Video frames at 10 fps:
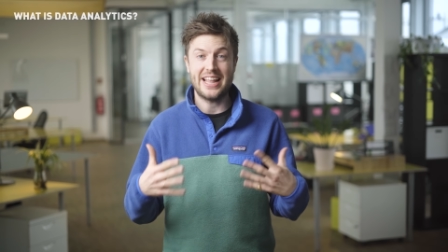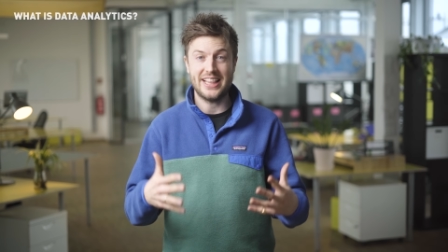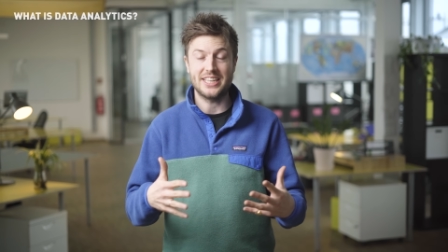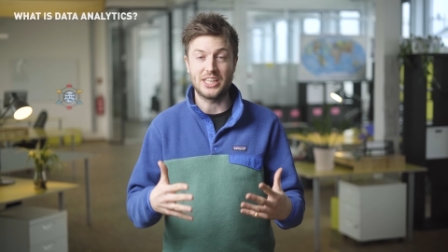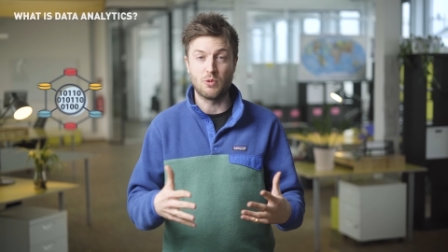
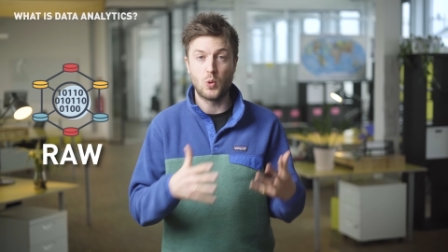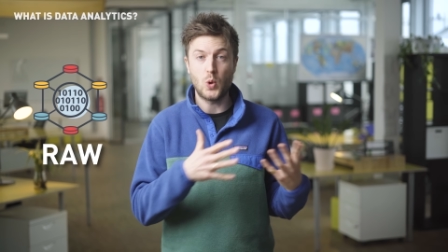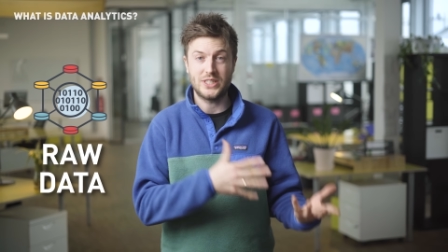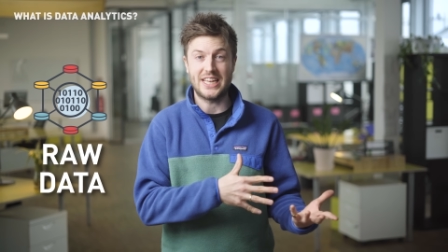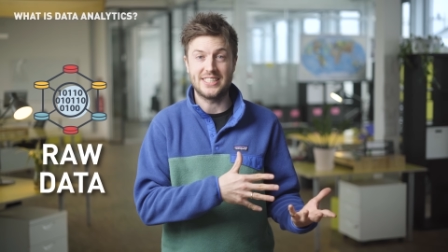analyzing
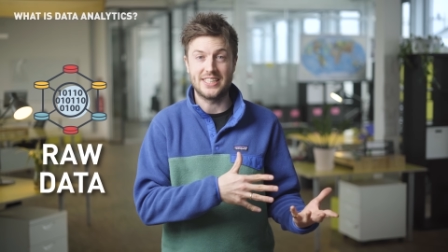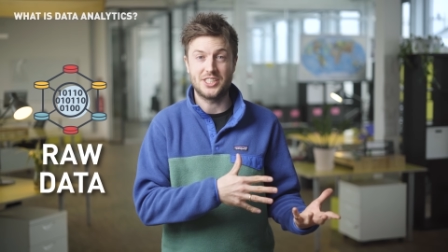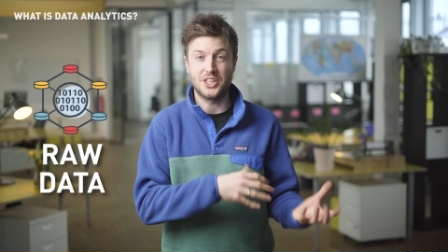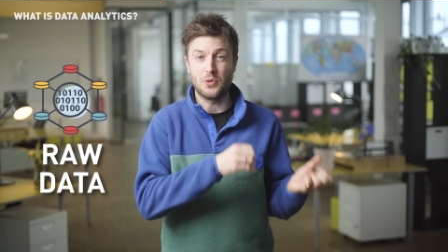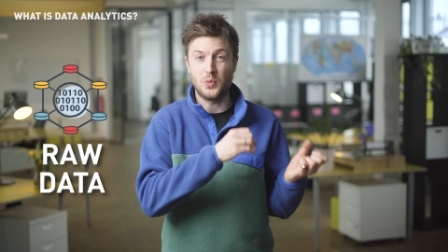raw data
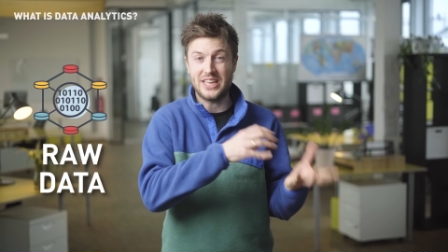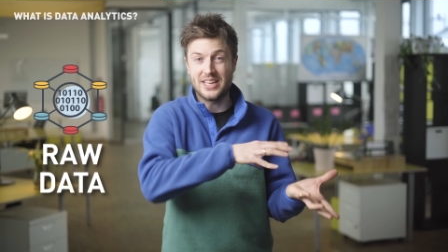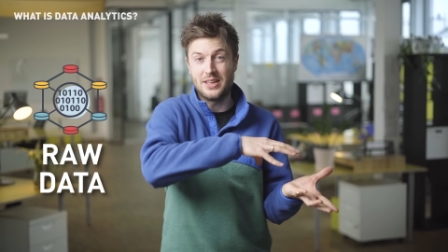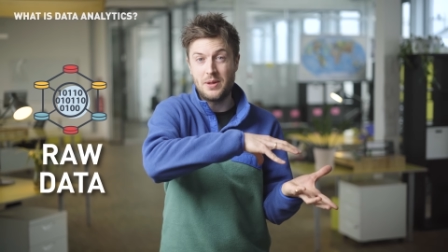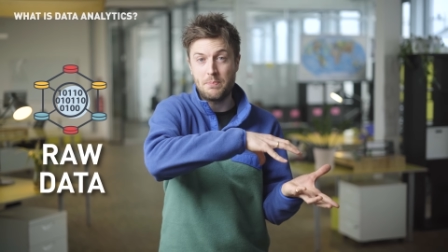so that we can